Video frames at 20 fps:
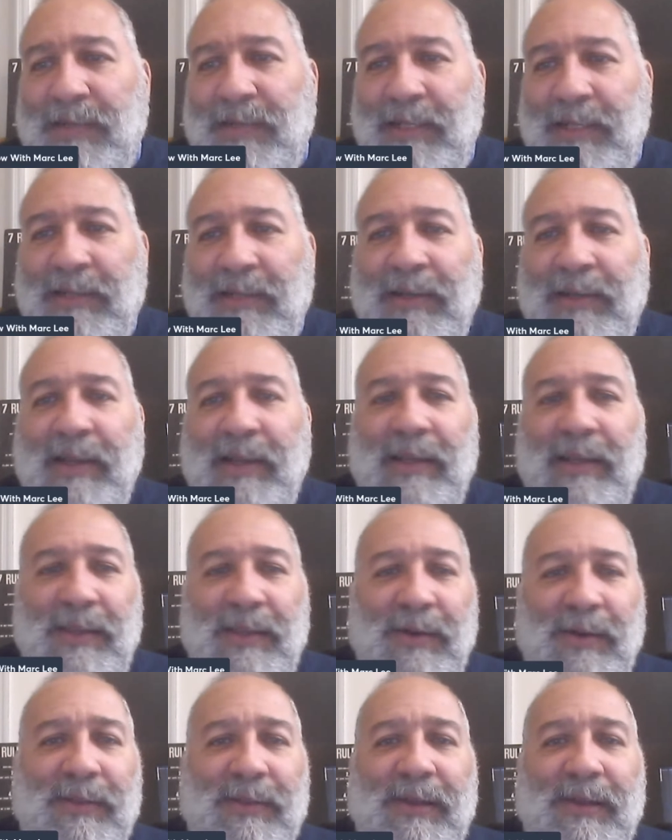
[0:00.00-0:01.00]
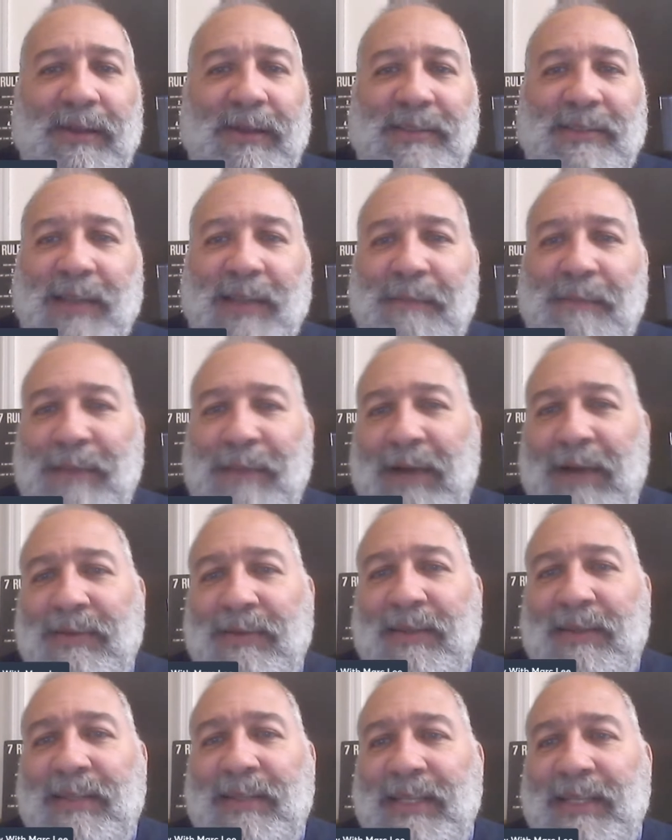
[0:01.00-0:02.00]
to hear your thoughts about
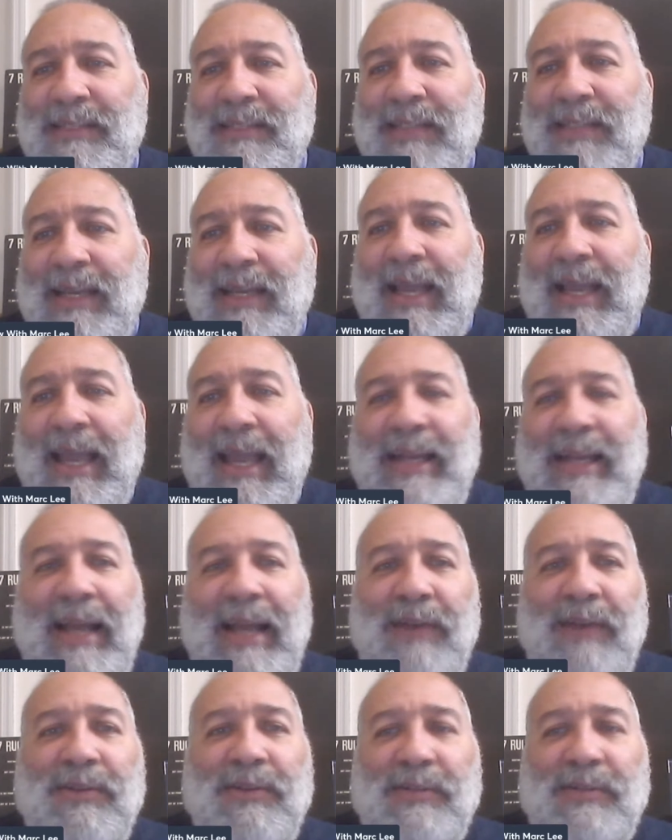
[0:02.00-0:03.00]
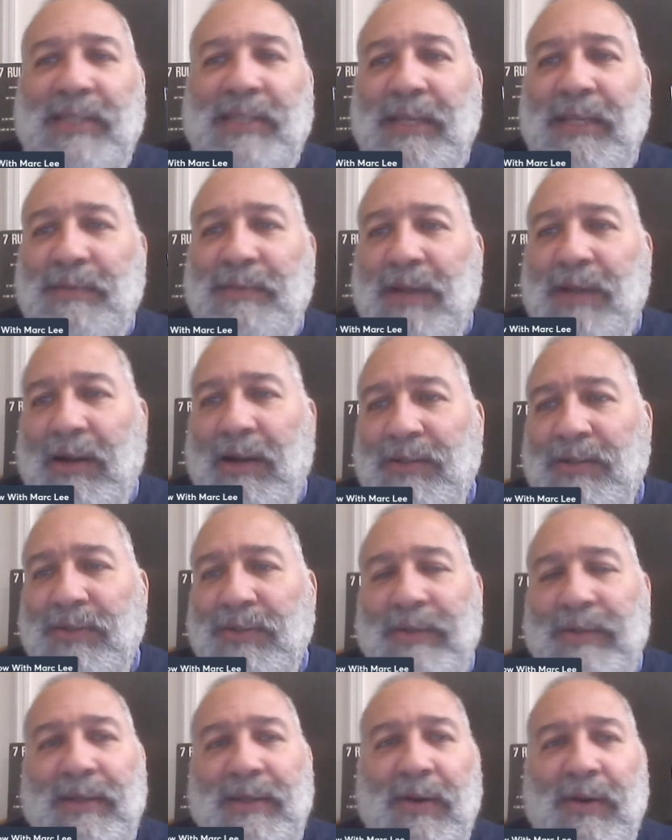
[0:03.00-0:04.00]
this and how your teams are
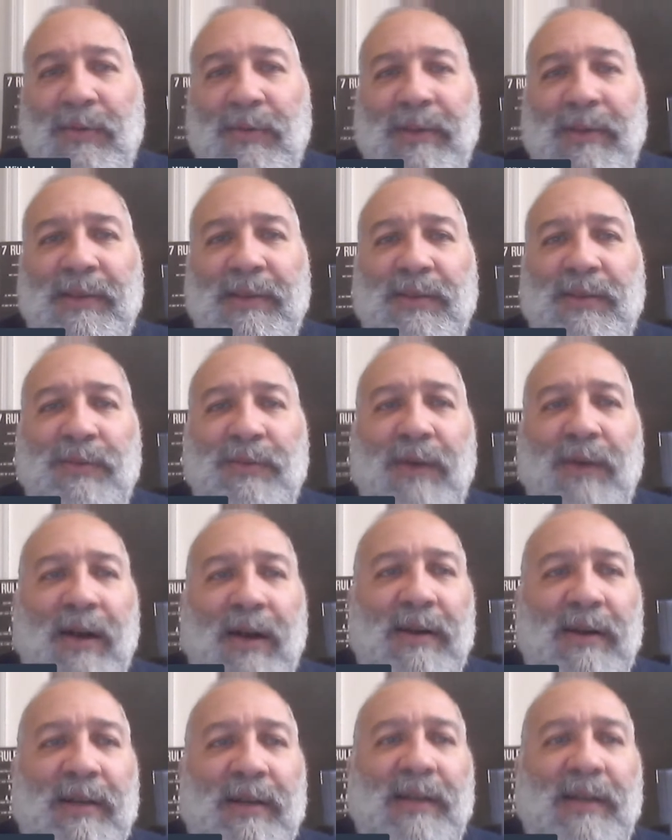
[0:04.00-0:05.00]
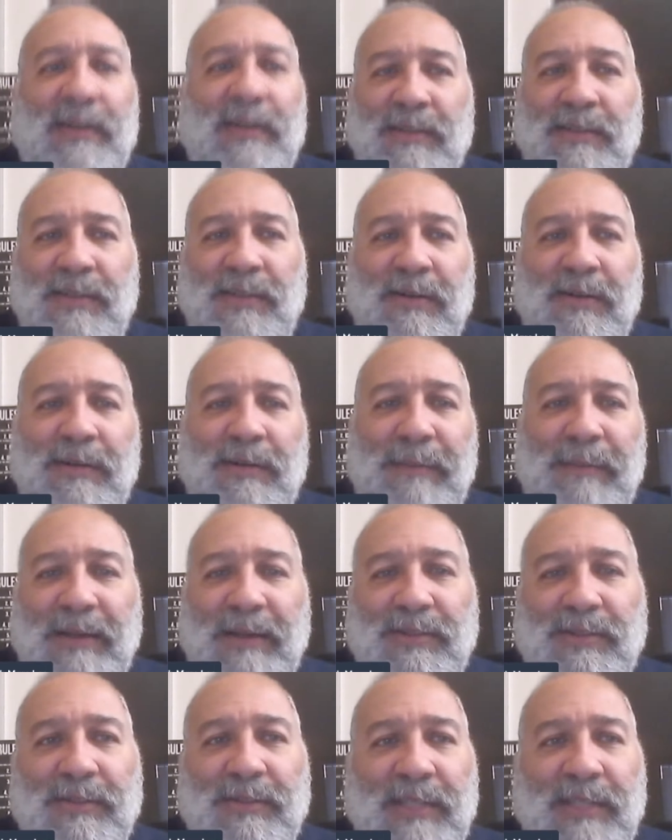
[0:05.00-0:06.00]
doing, or whether you are concerned
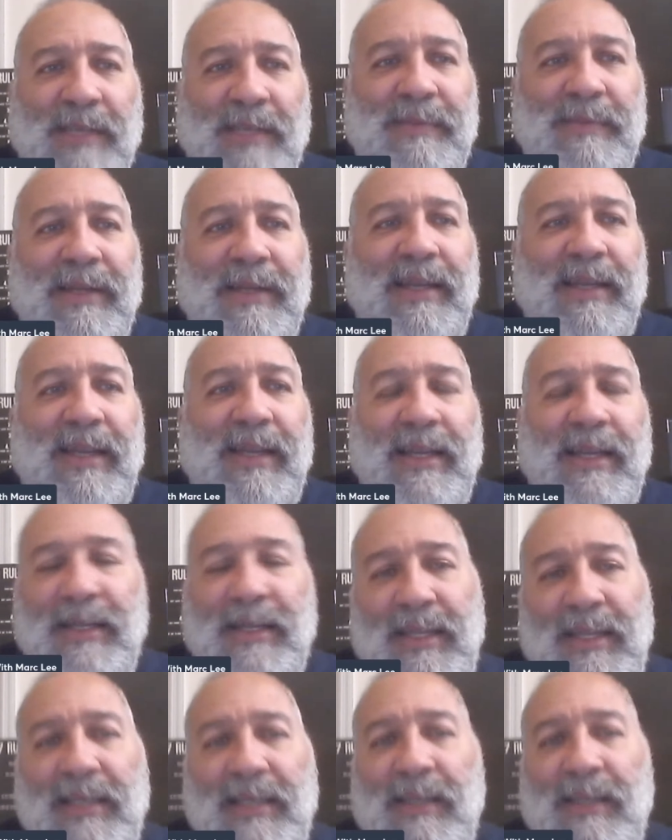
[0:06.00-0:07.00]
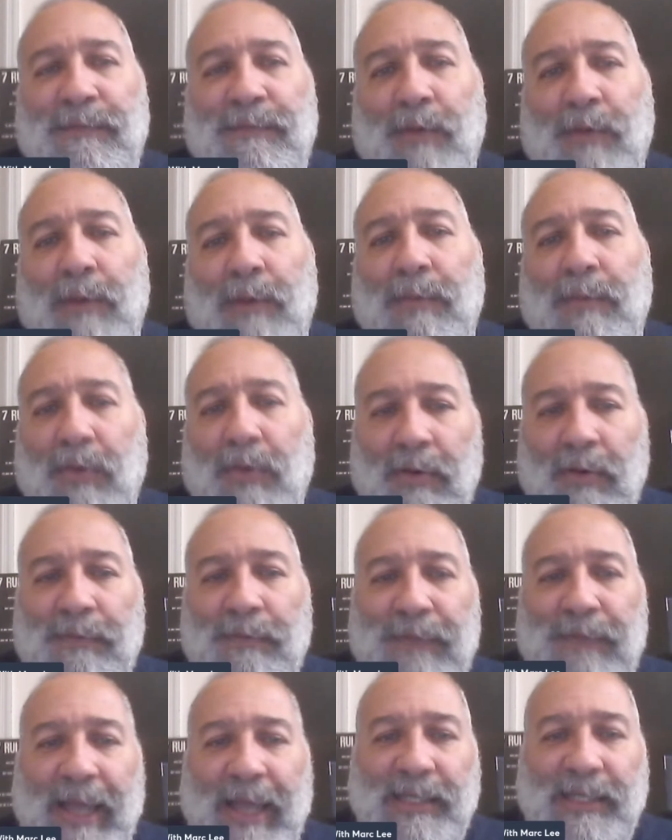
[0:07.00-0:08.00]
about your team in any form or
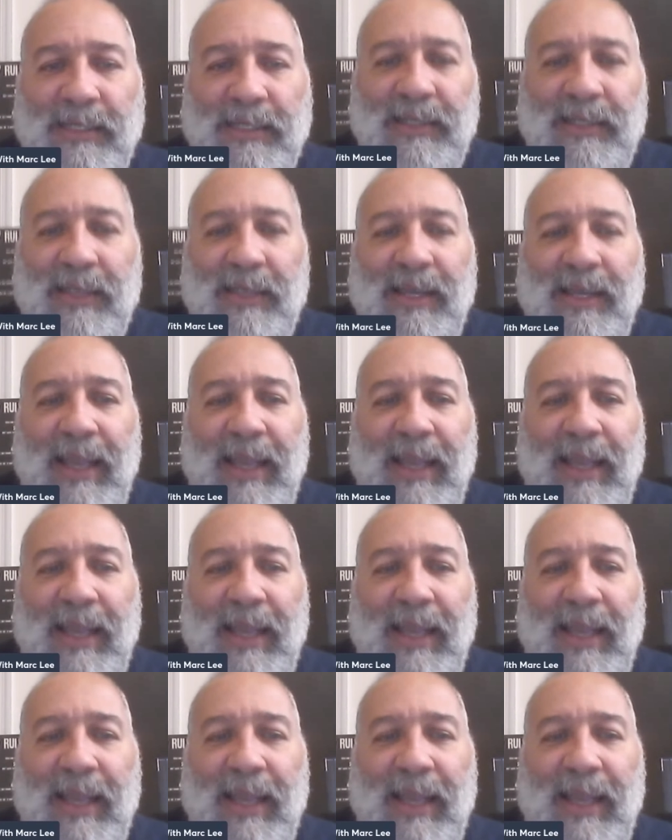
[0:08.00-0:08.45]
fashion